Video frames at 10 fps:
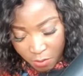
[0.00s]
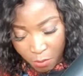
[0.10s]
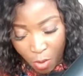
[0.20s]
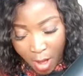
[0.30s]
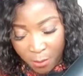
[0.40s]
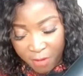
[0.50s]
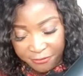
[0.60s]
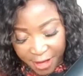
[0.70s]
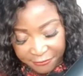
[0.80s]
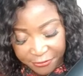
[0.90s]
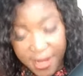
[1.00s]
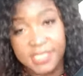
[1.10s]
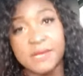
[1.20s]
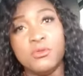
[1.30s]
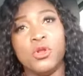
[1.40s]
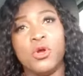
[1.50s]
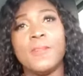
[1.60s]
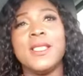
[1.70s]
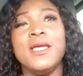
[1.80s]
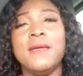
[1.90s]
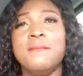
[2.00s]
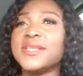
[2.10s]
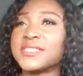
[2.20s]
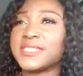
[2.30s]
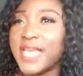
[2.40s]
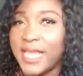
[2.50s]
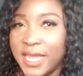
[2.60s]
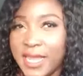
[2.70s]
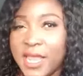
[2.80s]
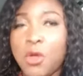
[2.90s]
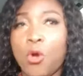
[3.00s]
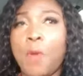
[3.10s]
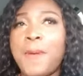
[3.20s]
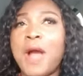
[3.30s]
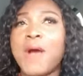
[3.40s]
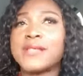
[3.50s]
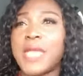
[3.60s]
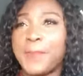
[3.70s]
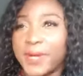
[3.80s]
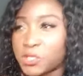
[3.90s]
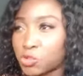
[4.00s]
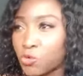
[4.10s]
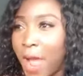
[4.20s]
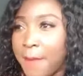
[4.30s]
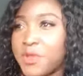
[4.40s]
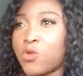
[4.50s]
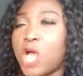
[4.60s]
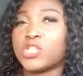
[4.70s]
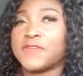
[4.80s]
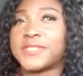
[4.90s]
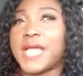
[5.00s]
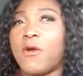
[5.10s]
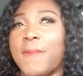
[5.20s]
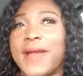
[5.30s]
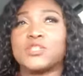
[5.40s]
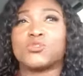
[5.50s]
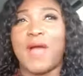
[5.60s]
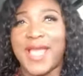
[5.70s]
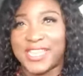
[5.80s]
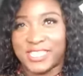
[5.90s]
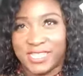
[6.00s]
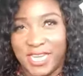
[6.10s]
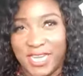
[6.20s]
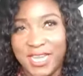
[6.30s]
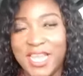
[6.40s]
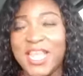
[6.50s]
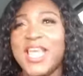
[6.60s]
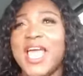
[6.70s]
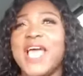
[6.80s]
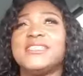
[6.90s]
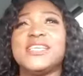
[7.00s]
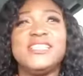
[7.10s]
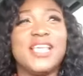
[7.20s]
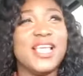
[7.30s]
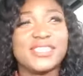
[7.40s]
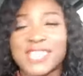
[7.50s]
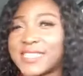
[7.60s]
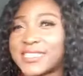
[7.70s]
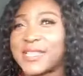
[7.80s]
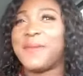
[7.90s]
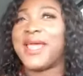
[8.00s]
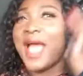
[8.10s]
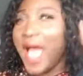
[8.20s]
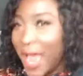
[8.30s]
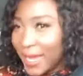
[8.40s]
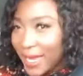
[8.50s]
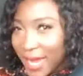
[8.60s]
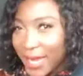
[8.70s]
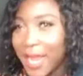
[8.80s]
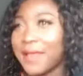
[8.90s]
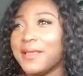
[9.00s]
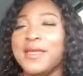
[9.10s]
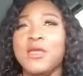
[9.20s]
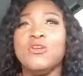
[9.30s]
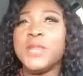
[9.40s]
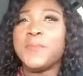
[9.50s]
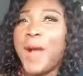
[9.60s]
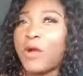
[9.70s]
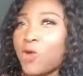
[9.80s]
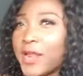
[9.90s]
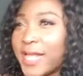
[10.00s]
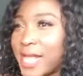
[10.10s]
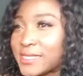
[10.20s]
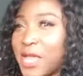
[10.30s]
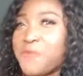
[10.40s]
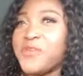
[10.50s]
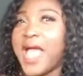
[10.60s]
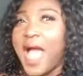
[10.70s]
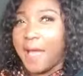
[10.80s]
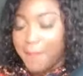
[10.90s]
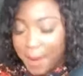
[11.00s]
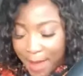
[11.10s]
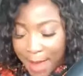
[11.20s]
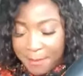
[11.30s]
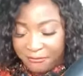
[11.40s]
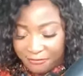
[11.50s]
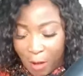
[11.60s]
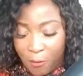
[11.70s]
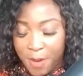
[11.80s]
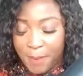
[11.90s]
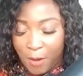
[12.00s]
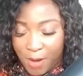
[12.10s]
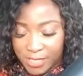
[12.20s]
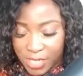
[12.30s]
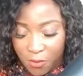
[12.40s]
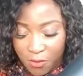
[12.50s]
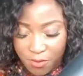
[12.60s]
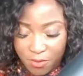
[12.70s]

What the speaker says: moa, mon frère Fresimuno, messe, Uba was up in a swap because of some human swire she. It is testament high, keke. Nipa chronic as we are, me barber foul, me pamacho.